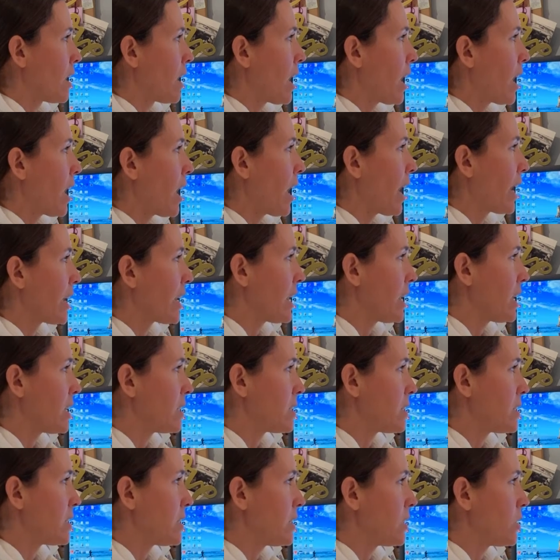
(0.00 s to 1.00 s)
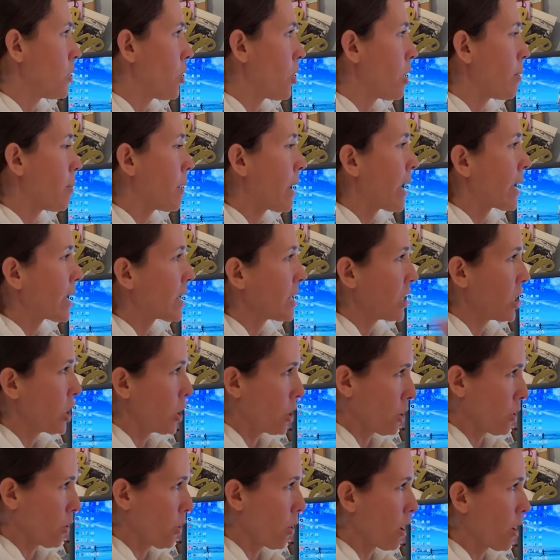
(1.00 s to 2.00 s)
I can't see Laura, but I can
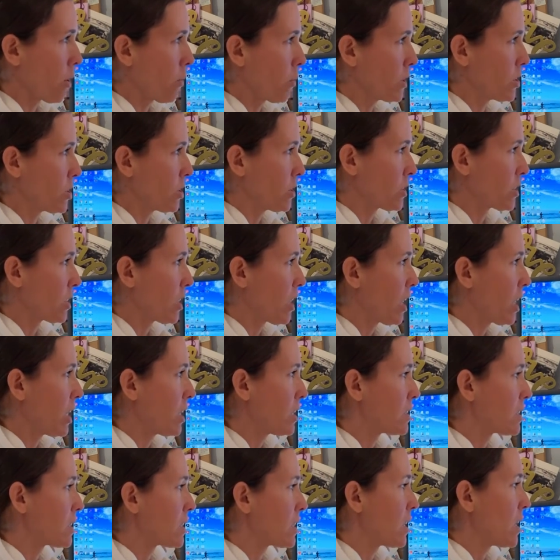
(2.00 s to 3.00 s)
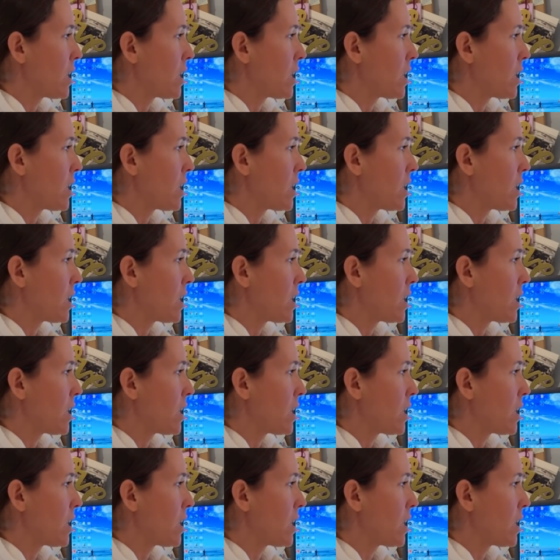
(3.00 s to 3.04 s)
hear Laura, which is great.